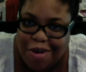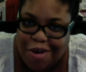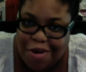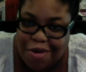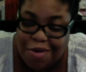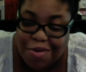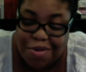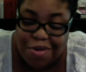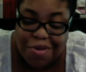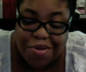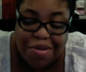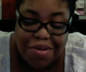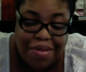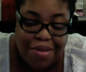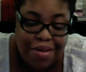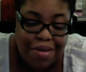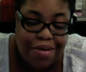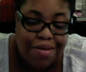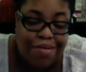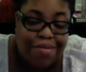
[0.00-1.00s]
here. You know the
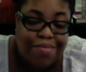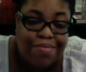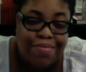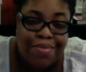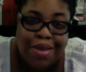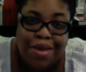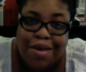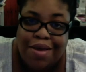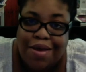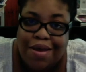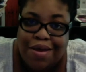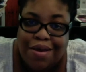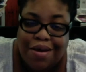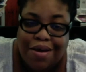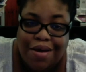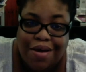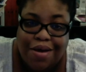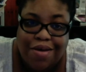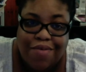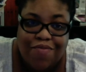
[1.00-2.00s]
deal.
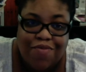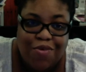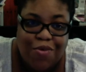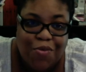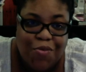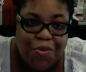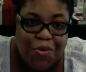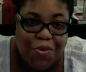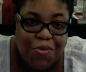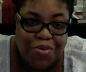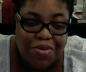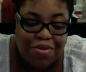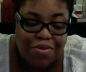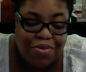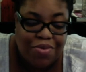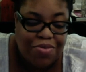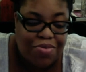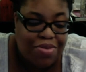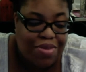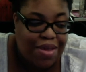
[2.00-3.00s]
You want
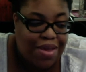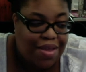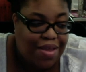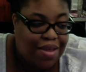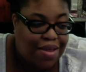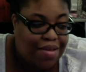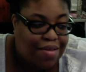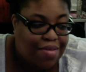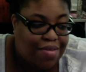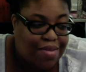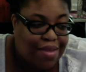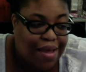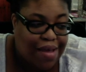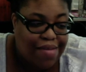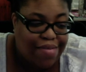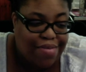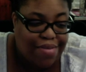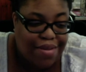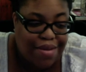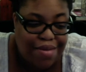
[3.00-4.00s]
to see these
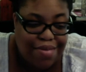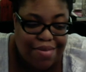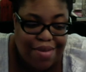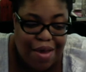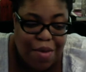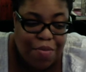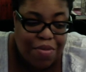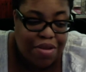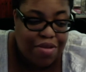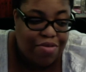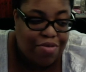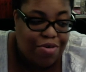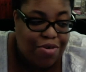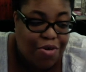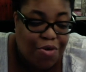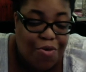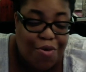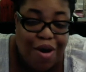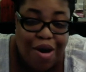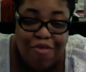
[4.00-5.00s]
nice things coming into
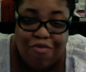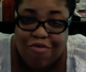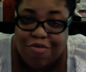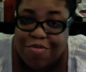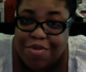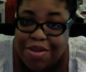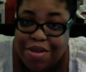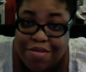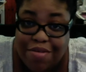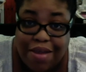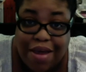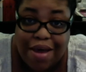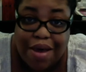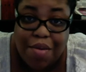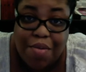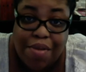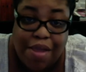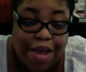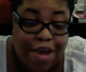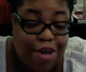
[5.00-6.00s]
your craft room and they're not
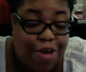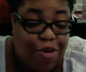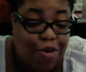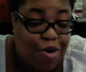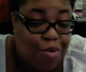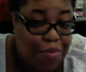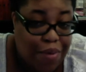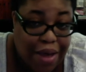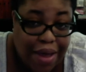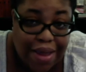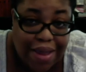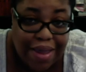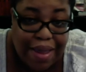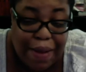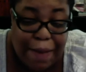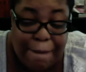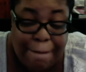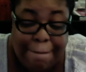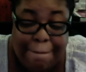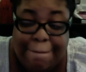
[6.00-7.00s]
coming out of your
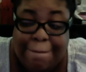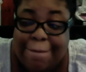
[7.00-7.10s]
pocket.